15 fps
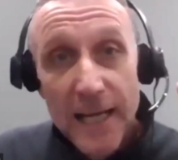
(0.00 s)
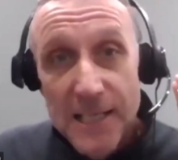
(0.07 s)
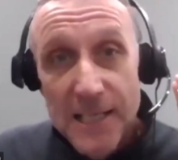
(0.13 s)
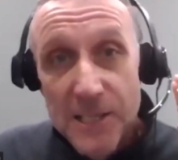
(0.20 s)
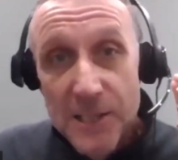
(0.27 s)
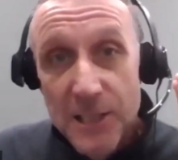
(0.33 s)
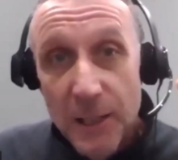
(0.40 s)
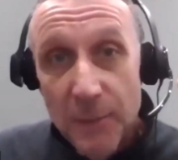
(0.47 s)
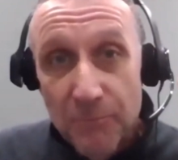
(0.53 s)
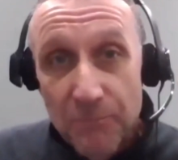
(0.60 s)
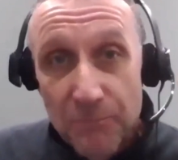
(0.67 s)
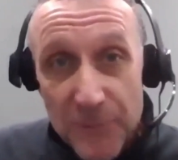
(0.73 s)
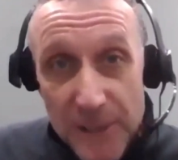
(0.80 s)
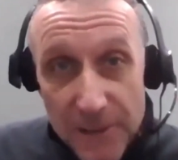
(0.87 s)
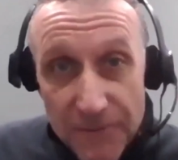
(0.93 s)
Is you
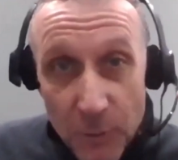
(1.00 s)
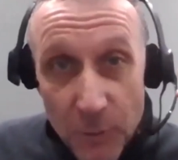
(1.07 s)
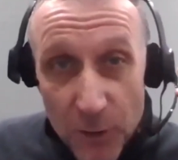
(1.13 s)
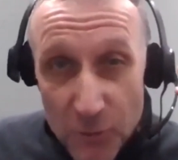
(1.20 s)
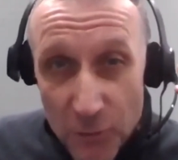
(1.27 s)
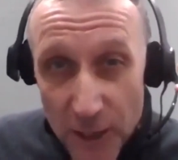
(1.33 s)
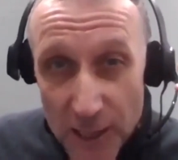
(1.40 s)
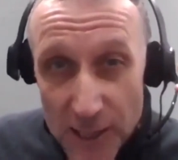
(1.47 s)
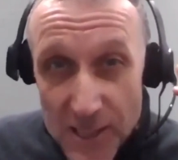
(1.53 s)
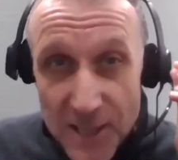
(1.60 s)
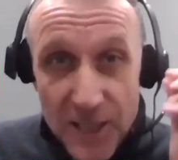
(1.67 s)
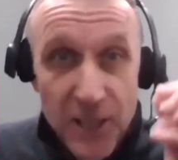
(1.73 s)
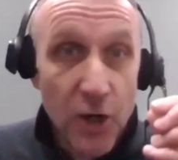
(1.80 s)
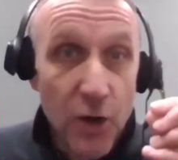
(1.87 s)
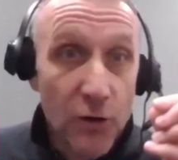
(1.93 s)
If you want to really
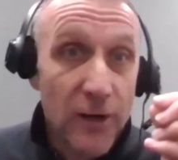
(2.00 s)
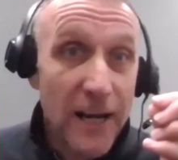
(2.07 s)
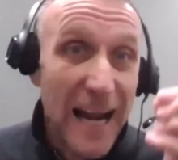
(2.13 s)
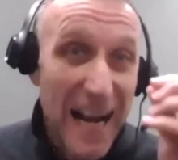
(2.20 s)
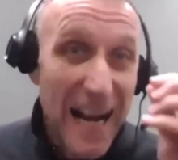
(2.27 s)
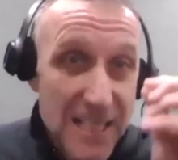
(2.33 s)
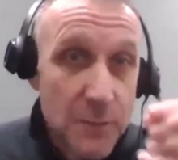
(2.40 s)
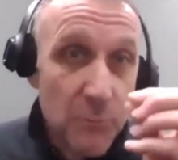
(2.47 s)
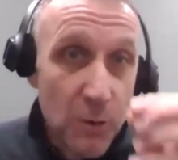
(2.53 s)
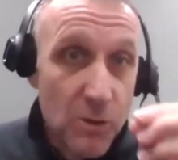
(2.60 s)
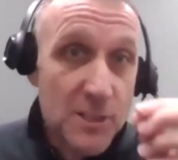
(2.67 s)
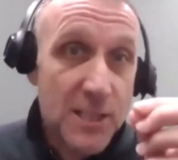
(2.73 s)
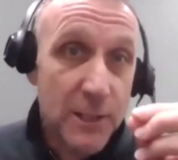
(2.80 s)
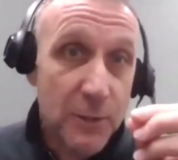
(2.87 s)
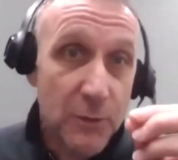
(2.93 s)
secure it as a
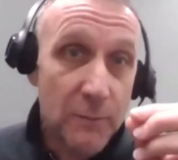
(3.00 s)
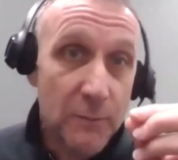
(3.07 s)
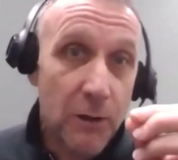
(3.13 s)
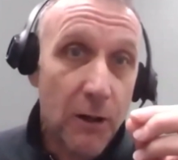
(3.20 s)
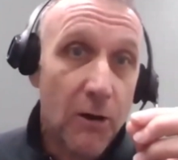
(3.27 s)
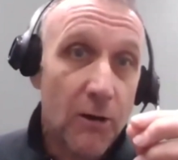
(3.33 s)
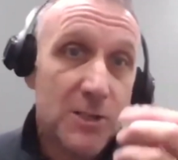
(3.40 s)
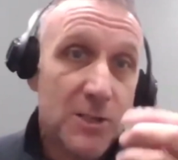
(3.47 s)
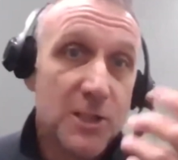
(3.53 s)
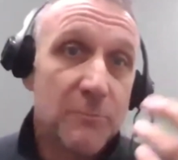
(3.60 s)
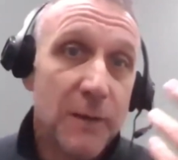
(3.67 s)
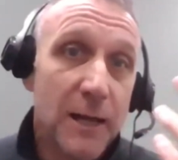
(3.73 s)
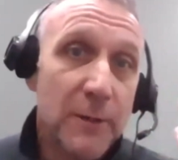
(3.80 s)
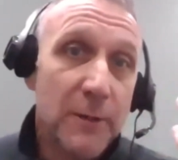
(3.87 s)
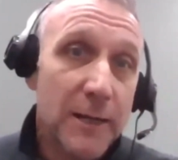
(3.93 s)
multi-unit block, because
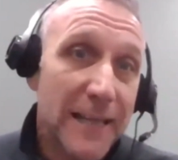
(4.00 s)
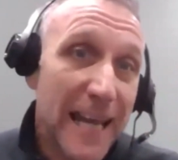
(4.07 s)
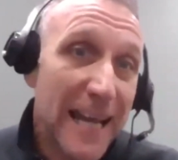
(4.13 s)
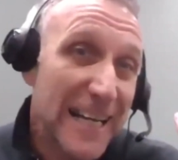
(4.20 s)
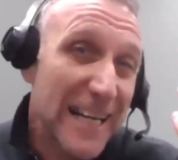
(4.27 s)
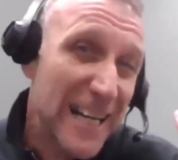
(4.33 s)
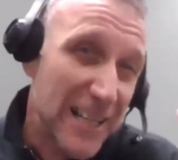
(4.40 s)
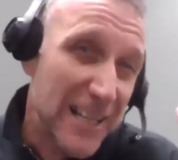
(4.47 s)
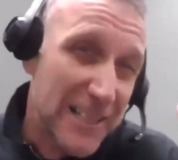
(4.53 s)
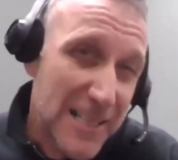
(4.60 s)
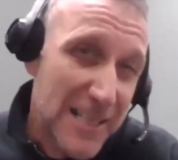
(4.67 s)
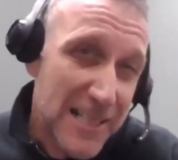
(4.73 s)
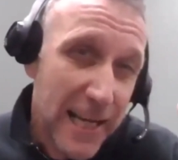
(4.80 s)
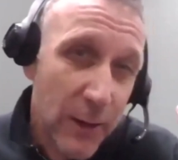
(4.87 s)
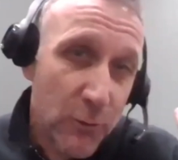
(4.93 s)
you may be getting it at a
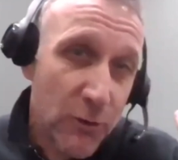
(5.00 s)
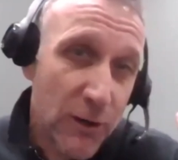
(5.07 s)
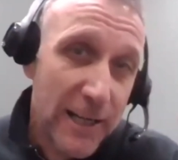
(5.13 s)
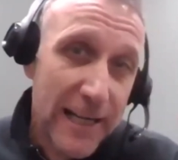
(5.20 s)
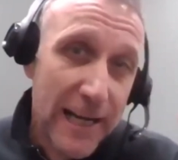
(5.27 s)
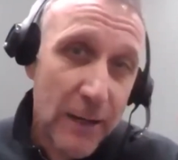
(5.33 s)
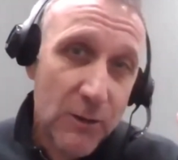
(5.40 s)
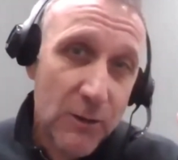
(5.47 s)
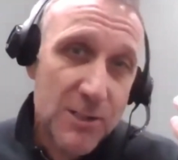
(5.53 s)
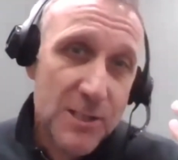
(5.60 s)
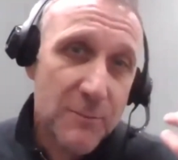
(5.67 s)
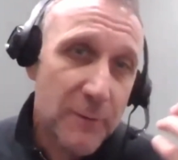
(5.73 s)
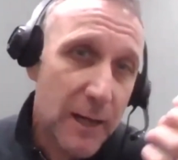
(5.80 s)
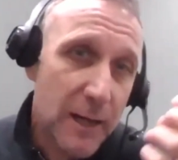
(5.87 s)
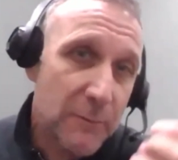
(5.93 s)
discount right now,
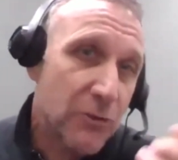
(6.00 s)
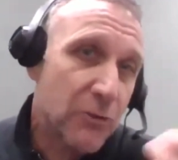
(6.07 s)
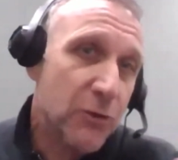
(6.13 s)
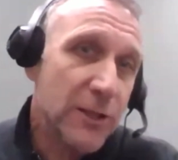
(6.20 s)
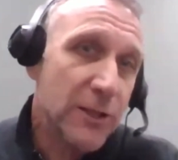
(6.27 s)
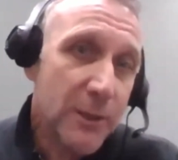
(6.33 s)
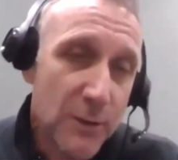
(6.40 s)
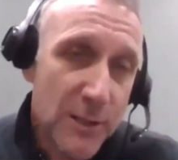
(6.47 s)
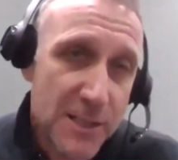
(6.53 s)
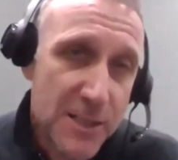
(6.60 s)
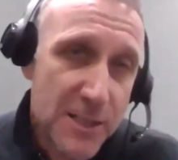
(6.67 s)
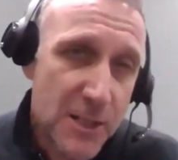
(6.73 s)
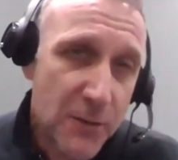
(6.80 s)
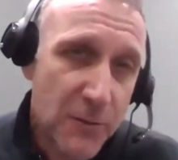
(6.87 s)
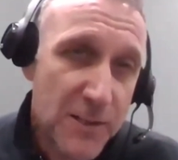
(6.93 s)
because there might be 3 units,
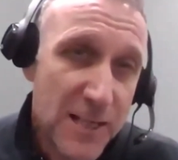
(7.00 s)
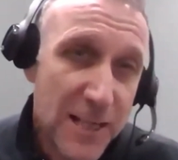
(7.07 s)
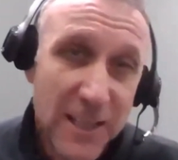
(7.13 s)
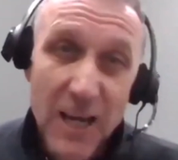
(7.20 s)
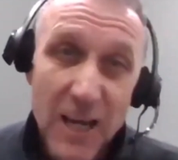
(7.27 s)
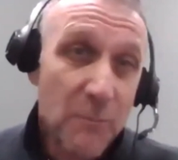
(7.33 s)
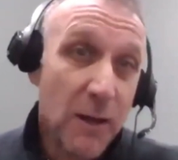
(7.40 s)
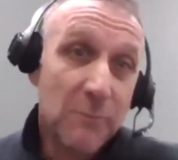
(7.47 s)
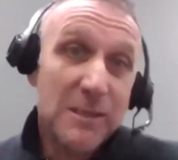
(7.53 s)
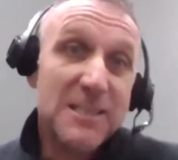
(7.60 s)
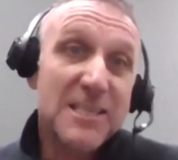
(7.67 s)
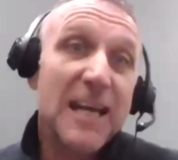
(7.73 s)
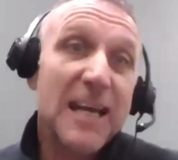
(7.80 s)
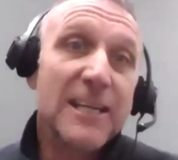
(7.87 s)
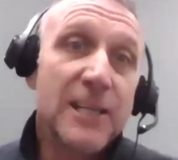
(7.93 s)
as Sophie said, might be
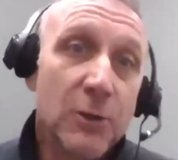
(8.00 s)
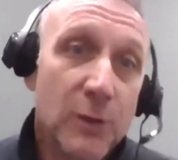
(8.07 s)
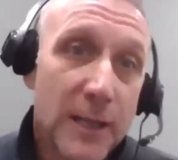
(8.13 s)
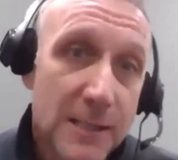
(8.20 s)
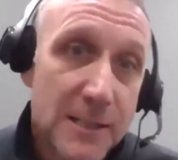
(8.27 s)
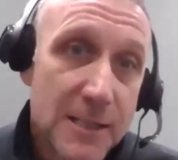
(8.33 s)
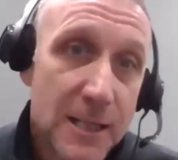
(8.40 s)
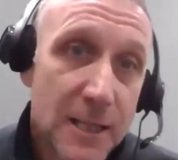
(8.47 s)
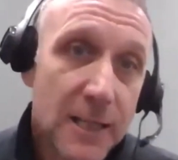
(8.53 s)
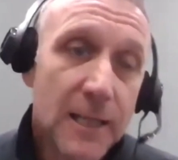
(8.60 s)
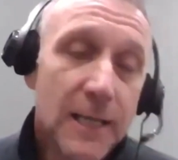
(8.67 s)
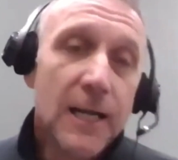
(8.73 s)
10 units.